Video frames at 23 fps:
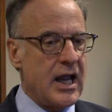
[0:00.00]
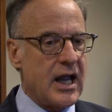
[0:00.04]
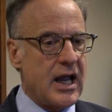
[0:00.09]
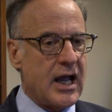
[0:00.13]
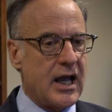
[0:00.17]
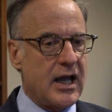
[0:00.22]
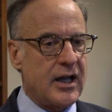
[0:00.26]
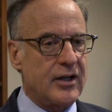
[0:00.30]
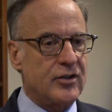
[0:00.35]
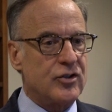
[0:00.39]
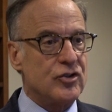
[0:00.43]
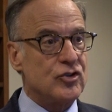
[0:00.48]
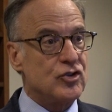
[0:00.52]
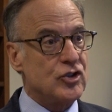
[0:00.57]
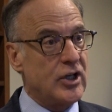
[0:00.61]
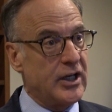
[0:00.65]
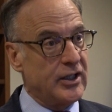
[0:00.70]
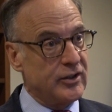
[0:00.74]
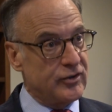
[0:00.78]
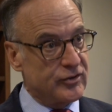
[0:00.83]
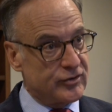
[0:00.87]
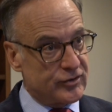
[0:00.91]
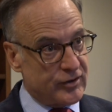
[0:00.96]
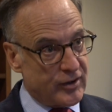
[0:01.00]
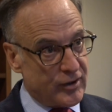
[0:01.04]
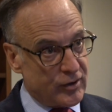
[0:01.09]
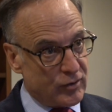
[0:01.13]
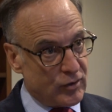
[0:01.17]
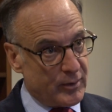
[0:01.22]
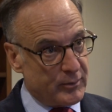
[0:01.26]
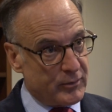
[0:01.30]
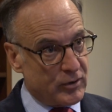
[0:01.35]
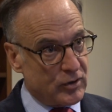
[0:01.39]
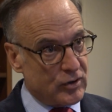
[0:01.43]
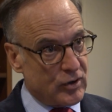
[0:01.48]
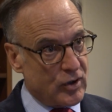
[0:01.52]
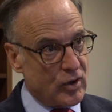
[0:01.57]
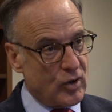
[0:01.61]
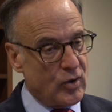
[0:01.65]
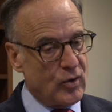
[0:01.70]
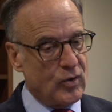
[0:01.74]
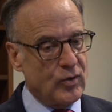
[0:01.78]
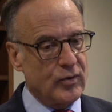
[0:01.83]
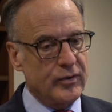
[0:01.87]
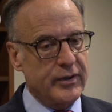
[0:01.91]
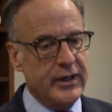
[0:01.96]
uh, to changes to the criminal
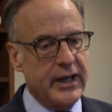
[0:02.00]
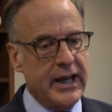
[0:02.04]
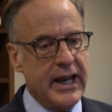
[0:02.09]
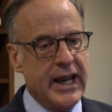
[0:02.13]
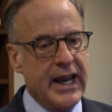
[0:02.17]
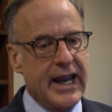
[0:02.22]
code